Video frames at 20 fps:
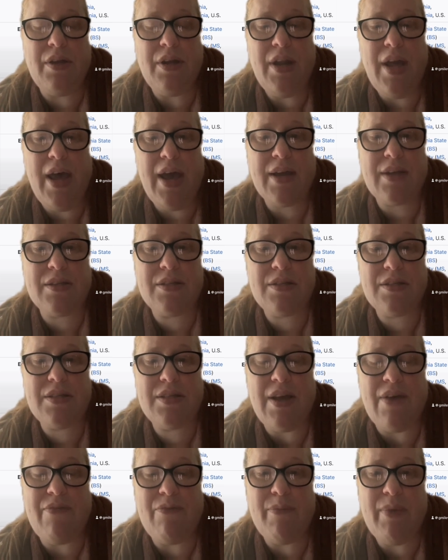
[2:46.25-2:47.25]
next
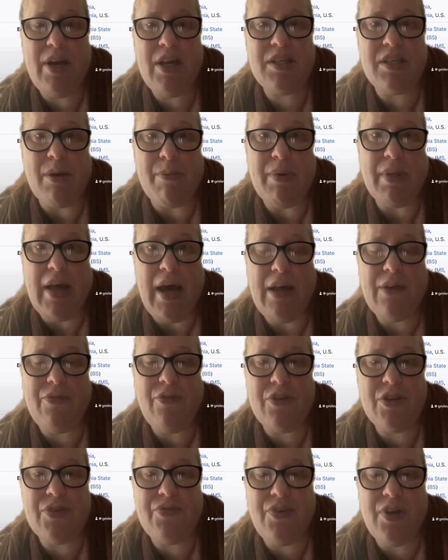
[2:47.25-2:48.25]
7 minutes I'm allowed
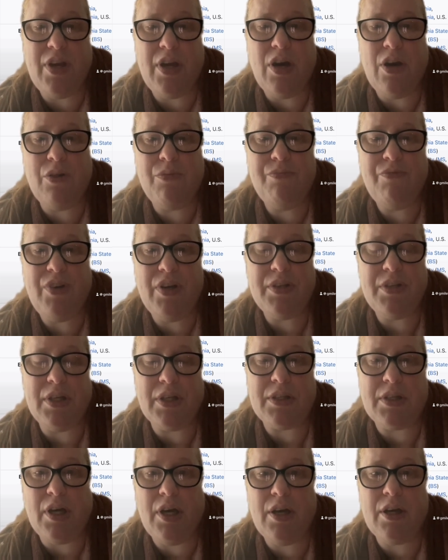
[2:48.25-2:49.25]
for this video via
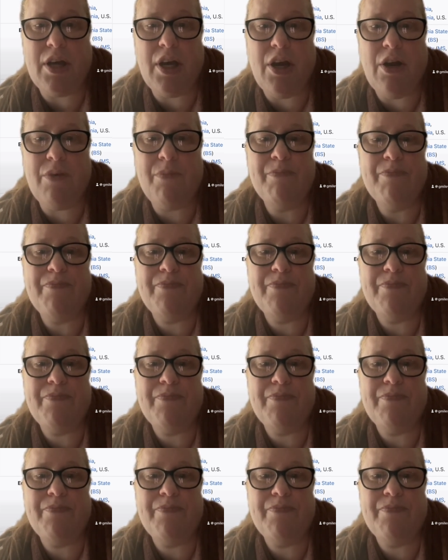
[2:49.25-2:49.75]
TikTok here,